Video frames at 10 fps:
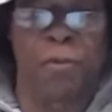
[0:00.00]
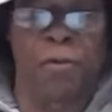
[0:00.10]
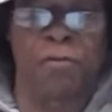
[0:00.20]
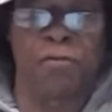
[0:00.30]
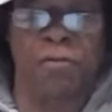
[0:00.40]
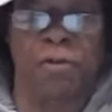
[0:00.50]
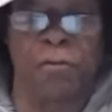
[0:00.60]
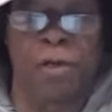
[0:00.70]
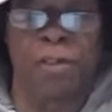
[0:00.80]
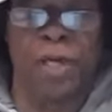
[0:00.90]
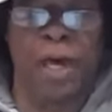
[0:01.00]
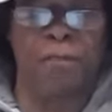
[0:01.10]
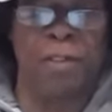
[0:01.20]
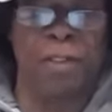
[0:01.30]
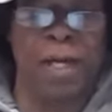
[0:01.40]
the importance of one
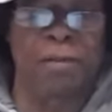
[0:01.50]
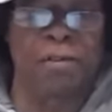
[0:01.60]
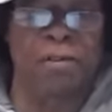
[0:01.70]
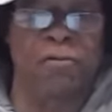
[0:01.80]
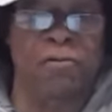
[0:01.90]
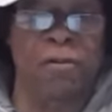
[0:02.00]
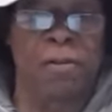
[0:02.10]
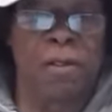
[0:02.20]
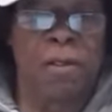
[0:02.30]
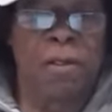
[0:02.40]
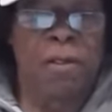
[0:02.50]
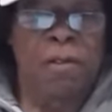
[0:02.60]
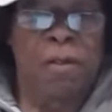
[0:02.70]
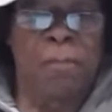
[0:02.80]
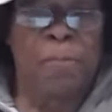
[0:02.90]
having at least
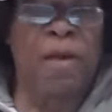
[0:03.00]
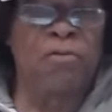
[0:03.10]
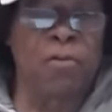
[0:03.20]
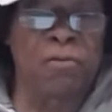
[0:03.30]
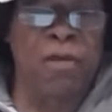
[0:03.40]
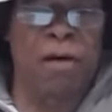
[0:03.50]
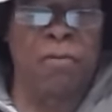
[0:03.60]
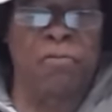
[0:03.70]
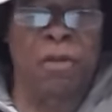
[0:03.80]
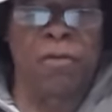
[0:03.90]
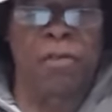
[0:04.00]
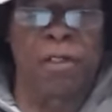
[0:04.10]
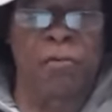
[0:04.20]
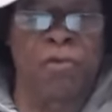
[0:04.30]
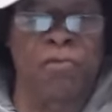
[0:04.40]
a basic knowledge of the
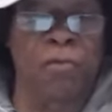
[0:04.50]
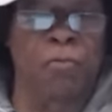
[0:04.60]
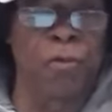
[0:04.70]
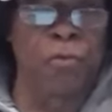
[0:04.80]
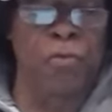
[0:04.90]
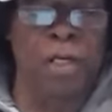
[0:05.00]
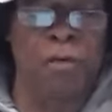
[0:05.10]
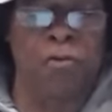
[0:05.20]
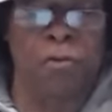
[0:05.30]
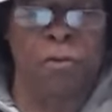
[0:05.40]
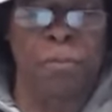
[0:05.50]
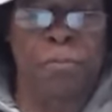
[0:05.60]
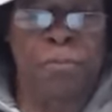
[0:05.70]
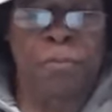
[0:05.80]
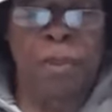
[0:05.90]
linguistic root nature
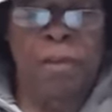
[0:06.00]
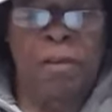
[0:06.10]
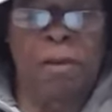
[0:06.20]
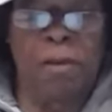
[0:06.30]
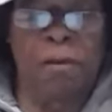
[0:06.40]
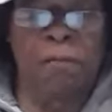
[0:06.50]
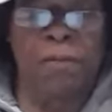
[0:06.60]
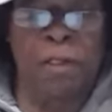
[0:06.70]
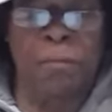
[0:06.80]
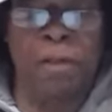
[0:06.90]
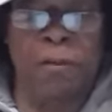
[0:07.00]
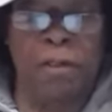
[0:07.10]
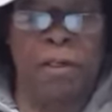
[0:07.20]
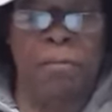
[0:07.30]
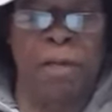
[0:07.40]
of and
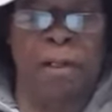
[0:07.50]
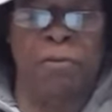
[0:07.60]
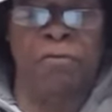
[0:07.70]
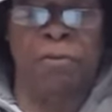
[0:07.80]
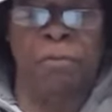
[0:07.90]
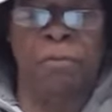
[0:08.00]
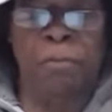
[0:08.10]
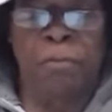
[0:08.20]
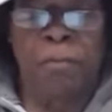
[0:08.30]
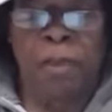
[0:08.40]
about etymology.